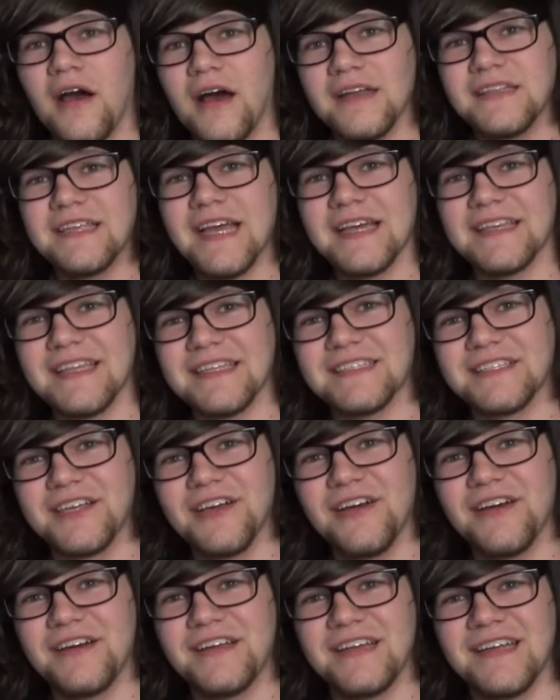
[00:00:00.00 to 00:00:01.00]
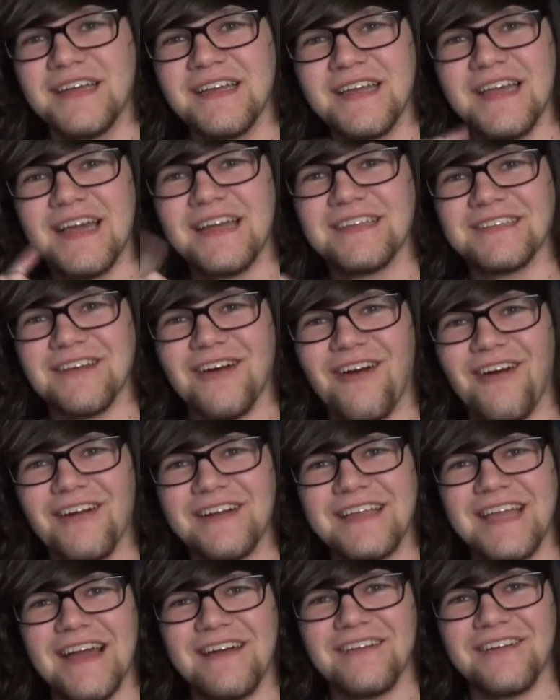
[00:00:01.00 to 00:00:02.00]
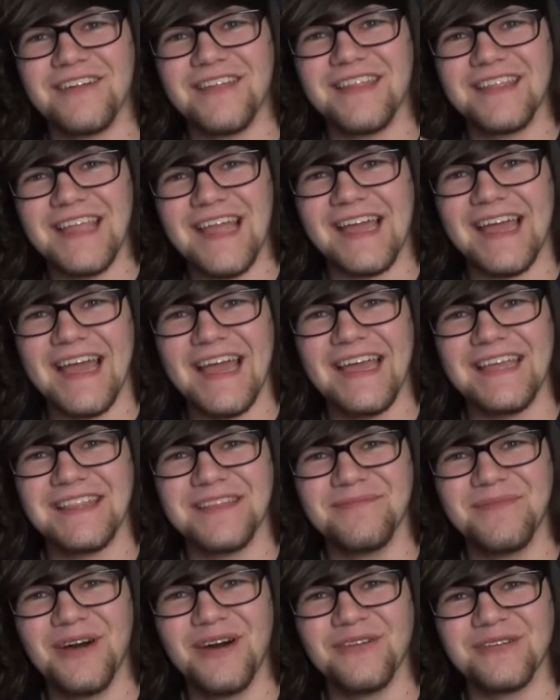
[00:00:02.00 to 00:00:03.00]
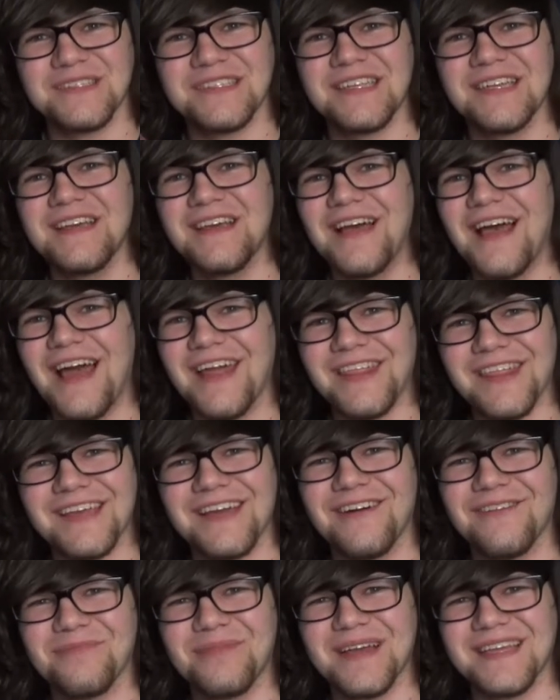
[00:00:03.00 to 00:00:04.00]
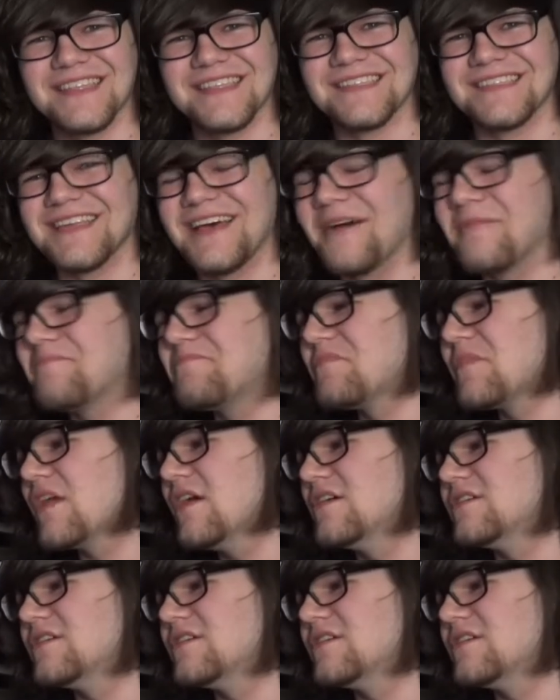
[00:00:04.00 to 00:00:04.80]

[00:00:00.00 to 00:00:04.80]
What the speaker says: a deck that's good and is a hard counter to the deck I hate the most. I think I'll pick this up.